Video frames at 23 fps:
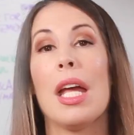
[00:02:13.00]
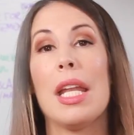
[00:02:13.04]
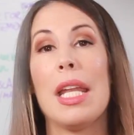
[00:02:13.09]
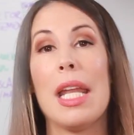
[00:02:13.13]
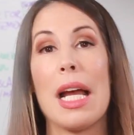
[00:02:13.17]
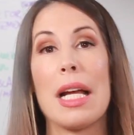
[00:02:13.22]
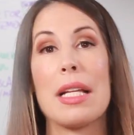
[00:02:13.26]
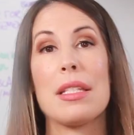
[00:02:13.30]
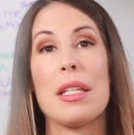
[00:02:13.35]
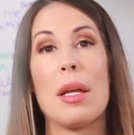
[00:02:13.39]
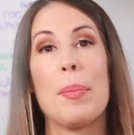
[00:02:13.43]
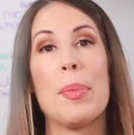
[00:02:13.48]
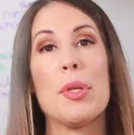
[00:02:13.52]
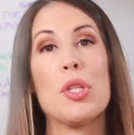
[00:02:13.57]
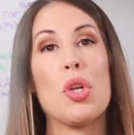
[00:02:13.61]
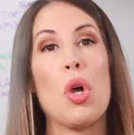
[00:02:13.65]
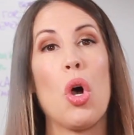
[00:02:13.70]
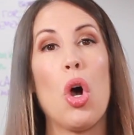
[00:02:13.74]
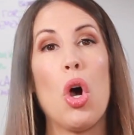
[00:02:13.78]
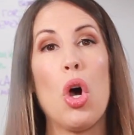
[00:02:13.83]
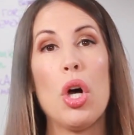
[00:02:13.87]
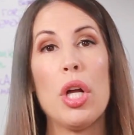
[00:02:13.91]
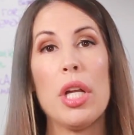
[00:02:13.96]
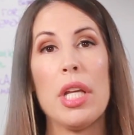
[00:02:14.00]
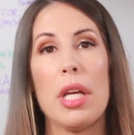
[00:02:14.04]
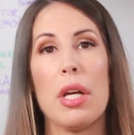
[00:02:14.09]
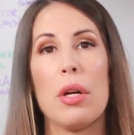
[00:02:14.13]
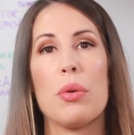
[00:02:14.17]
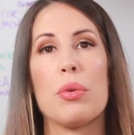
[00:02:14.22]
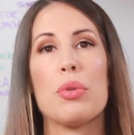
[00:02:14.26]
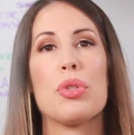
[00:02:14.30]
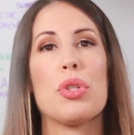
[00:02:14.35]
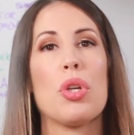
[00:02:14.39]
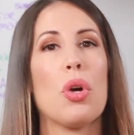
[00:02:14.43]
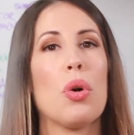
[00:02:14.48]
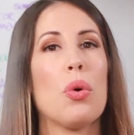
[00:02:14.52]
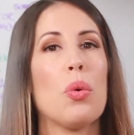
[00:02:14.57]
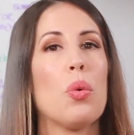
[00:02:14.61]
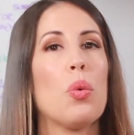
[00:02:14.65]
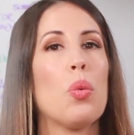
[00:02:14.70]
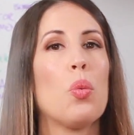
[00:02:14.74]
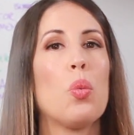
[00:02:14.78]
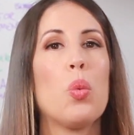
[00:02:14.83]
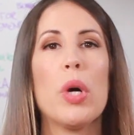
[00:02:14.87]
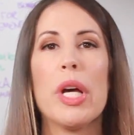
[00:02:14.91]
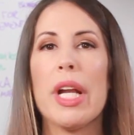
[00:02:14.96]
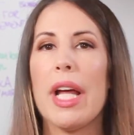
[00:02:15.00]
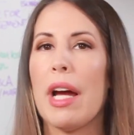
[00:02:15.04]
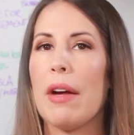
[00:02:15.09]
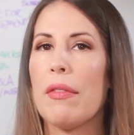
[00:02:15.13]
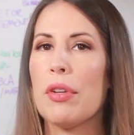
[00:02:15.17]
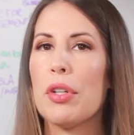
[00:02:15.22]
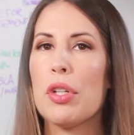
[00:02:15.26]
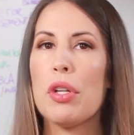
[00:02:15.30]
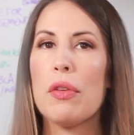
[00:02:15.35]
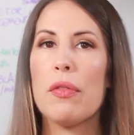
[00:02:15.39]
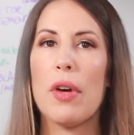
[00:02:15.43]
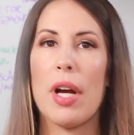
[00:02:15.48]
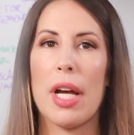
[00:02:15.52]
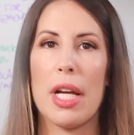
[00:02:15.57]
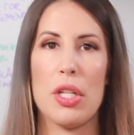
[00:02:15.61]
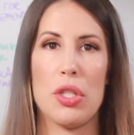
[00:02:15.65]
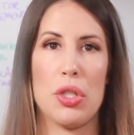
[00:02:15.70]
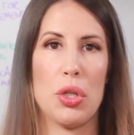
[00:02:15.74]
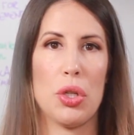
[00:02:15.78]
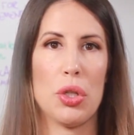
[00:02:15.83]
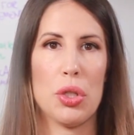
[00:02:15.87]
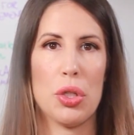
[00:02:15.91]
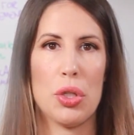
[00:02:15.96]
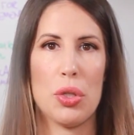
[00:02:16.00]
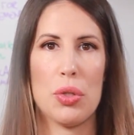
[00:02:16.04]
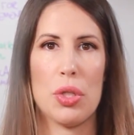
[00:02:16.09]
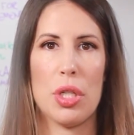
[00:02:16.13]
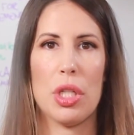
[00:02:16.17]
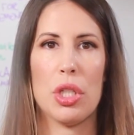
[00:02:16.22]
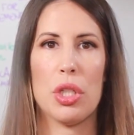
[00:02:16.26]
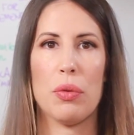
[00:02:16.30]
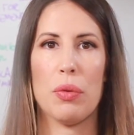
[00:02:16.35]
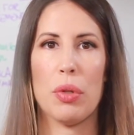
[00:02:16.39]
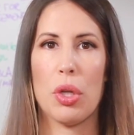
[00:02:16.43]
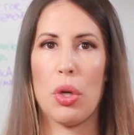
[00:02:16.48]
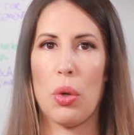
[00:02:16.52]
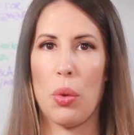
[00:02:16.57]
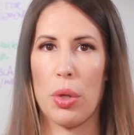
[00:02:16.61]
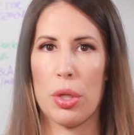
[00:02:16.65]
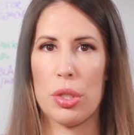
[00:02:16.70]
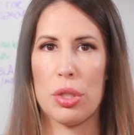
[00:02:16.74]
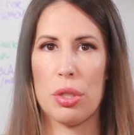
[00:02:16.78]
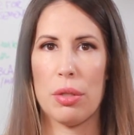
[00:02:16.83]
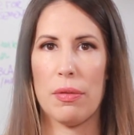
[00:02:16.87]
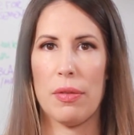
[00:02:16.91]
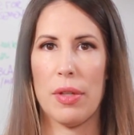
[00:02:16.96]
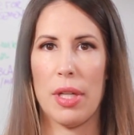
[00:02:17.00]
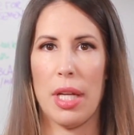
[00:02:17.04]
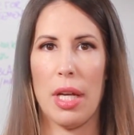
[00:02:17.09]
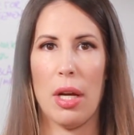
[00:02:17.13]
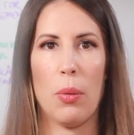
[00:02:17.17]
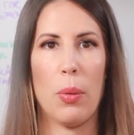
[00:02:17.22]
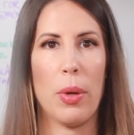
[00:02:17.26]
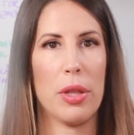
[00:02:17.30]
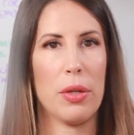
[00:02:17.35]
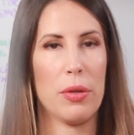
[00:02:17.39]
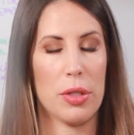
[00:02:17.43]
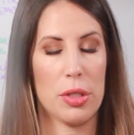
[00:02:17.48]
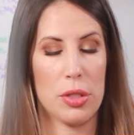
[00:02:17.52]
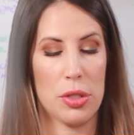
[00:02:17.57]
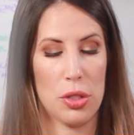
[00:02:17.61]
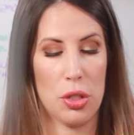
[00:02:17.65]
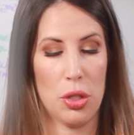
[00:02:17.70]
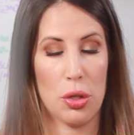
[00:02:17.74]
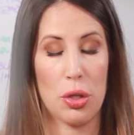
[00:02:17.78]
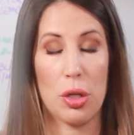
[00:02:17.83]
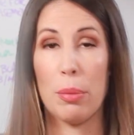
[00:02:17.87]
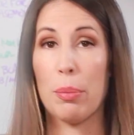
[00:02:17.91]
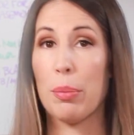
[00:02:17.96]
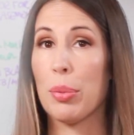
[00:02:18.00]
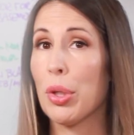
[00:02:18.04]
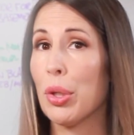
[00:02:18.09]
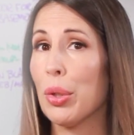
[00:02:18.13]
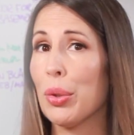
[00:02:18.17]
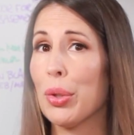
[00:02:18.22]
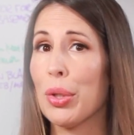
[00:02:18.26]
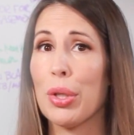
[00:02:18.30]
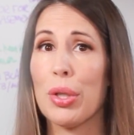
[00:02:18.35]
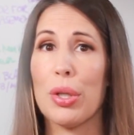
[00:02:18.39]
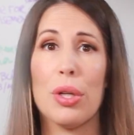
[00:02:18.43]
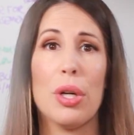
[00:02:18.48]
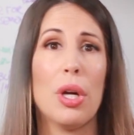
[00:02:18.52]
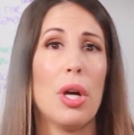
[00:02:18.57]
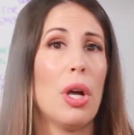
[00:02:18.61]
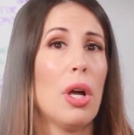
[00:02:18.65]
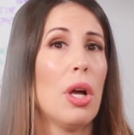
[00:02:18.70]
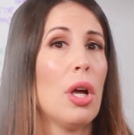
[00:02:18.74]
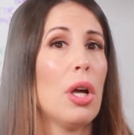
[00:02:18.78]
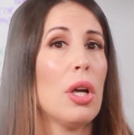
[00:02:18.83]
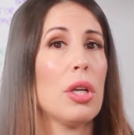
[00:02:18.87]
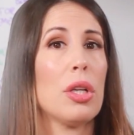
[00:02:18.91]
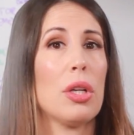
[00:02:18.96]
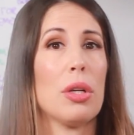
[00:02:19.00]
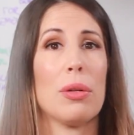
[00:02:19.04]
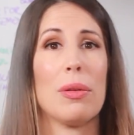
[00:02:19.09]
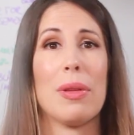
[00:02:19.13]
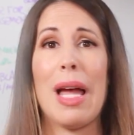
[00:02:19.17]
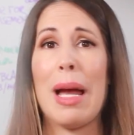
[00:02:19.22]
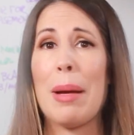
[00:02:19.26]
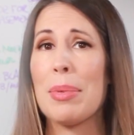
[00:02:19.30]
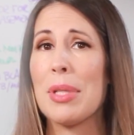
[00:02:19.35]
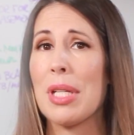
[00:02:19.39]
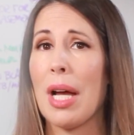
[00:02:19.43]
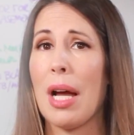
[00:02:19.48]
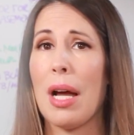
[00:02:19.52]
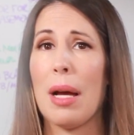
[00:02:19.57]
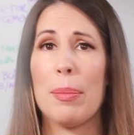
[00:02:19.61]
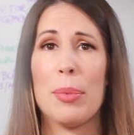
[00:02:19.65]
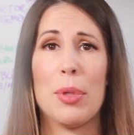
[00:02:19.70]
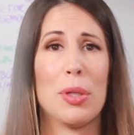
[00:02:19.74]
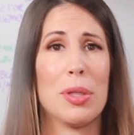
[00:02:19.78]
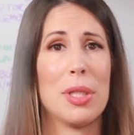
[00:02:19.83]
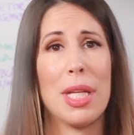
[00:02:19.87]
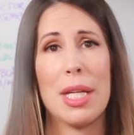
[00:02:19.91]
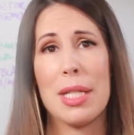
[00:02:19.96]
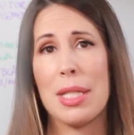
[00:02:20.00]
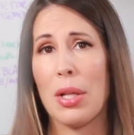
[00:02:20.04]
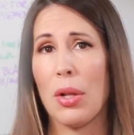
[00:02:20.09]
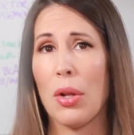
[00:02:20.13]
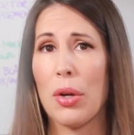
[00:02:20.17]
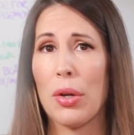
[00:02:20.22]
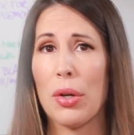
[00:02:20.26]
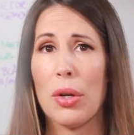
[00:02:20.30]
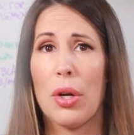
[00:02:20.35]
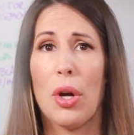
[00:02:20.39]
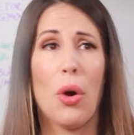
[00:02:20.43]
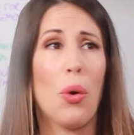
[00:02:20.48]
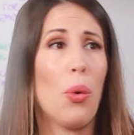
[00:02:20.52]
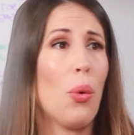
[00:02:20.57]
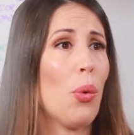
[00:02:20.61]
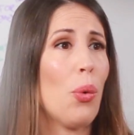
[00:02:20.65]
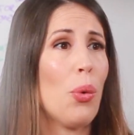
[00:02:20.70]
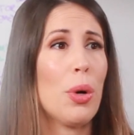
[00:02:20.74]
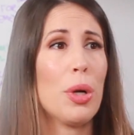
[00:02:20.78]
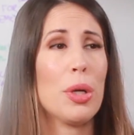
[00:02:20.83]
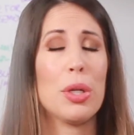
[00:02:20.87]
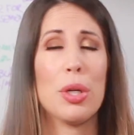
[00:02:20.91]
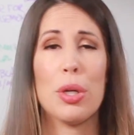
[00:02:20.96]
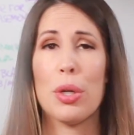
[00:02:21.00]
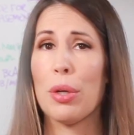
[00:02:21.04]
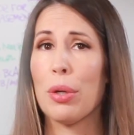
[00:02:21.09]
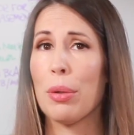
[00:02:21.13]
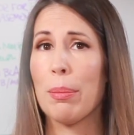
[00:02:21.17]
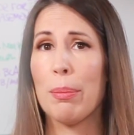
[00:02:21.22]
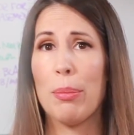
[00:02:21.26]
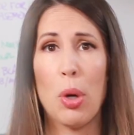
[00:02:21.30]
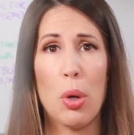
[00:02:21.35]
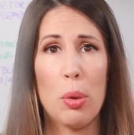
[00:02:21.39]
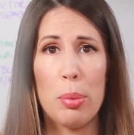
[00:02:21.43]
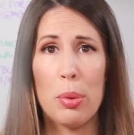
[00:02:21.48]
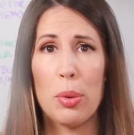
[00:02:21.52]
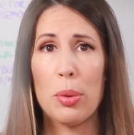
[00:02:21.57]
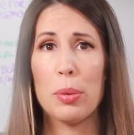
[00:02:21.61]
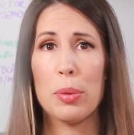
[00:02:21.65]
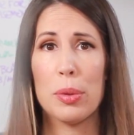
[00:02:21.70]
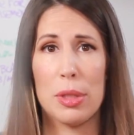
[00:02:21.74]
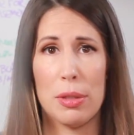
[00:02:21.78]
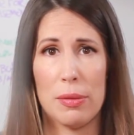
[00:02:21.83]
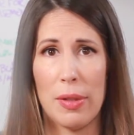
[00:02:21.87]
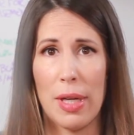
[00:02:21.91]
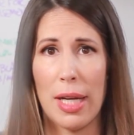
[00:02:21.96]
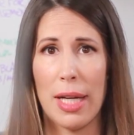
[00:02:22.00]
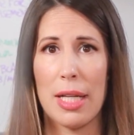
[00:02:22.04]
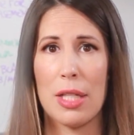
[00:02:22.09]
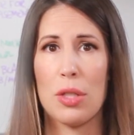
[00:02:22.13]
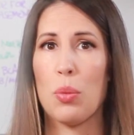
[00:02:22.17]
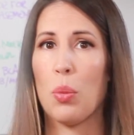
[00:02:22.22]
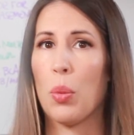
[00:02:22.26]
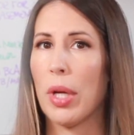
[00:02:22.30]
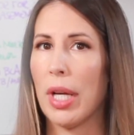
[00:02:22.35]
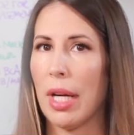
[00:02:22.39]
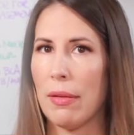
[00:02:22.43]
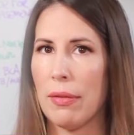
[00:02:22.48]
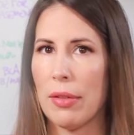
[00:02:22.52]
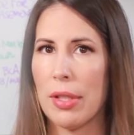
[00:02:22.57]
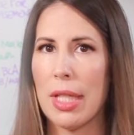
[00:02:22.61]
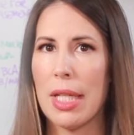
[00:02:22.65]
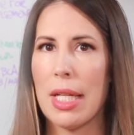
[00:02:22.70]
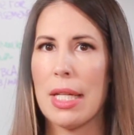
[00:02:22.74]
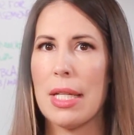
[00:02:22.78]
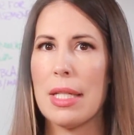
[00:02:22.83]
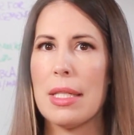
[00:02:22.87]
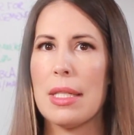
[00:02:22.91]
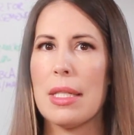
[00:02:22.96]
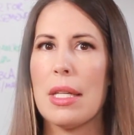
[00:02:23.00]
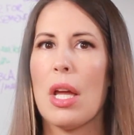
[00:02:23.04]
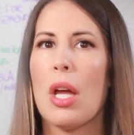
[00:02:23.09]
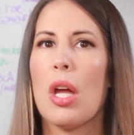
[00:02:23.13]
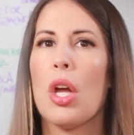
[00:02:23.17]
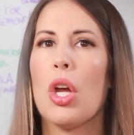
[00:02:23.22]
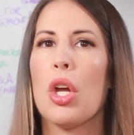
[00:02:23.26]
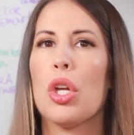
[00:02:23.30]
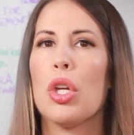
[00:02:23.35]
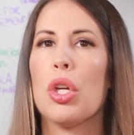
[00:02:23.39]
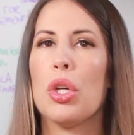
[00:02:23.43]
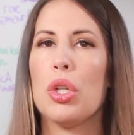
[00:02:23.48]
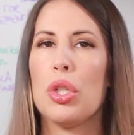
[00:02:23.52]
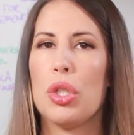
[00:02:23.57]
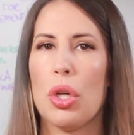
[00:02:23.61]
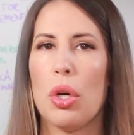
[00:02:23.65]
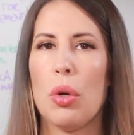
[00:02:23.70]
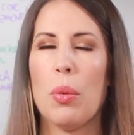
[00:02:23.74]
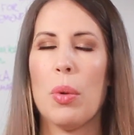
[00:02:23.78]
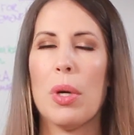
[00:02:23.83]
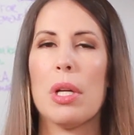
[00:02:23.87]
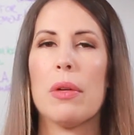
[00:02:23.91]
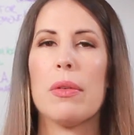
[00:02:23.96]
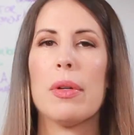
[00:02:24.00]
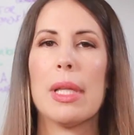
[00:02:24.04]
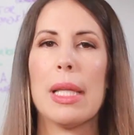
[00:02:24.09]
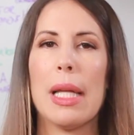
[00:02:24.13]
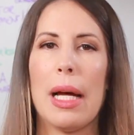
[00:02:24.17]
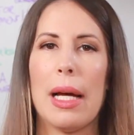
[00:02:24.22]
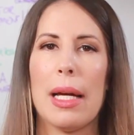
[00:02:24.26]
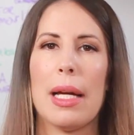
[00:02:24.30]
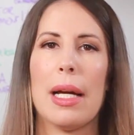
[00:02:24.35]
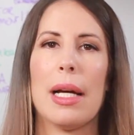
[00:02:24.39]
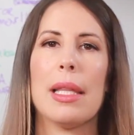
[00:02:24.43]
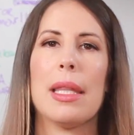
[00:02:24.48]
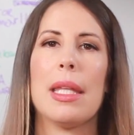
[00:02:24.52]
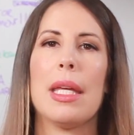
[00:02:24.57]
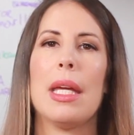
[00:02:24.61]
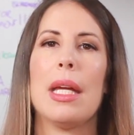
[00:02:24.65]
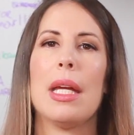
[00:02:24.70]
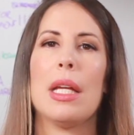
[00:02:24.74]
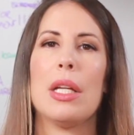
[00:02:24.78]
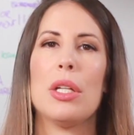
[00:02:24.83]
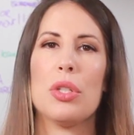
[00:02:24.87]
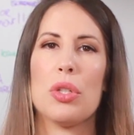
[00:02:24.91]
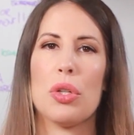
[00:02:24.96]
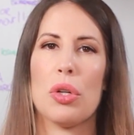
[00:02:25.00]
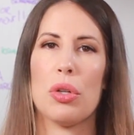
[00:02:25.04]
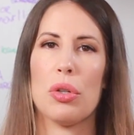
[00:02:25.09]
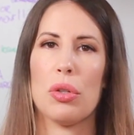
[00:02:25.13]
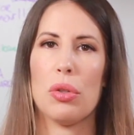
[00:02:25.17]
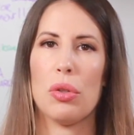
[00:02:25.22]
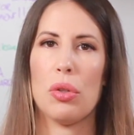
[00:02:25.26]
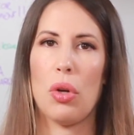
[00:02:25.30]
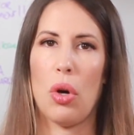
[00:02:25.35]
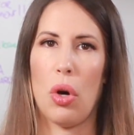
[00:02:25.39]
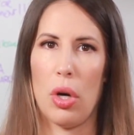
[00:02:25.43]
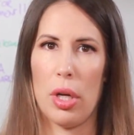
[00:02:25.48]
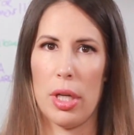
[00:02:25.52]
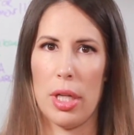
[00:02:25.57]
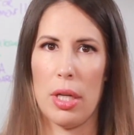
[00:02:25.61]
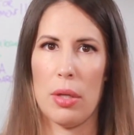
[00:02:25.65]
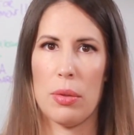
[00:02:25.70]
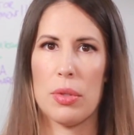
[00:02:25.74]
Next up is audio. So whatever device you're using to record your video, whether it's your computer, your laptop, your DSLR, or your mobile device, whatever it is, you don't want to rely on the internal audio.